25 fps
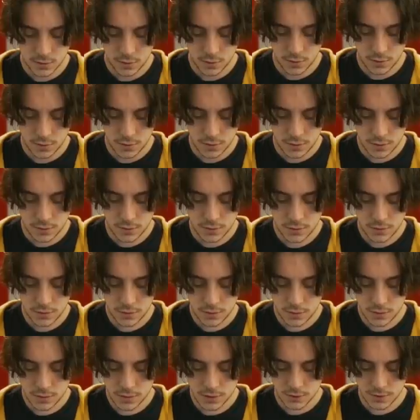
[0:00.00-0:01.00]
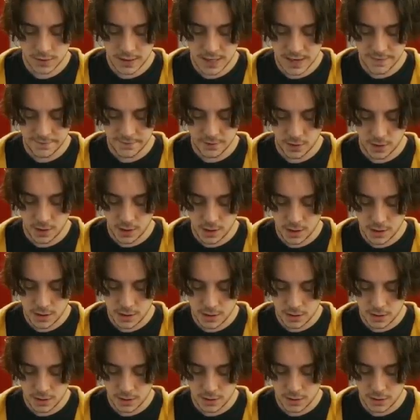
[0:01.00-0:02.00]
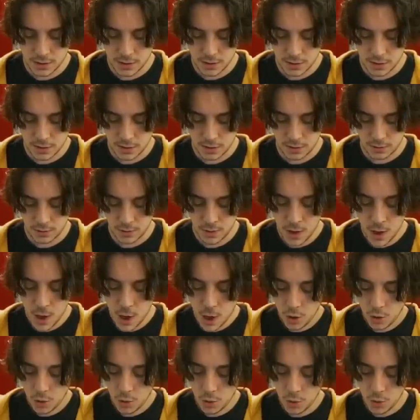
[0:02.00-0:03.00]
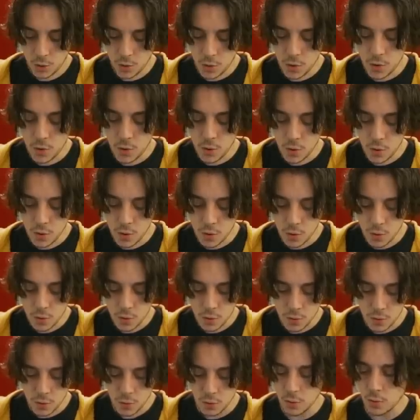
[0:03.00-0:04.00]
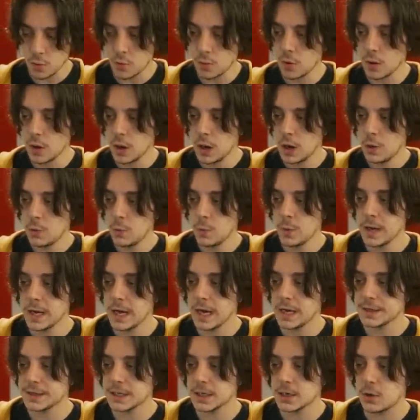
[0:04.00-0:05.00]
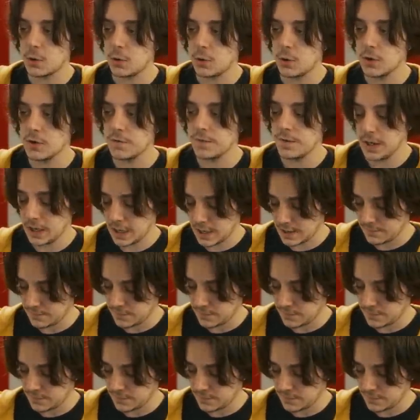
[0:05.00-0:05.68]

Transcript: Ooh, do we have... Oh! Ooh! We got the Corviknight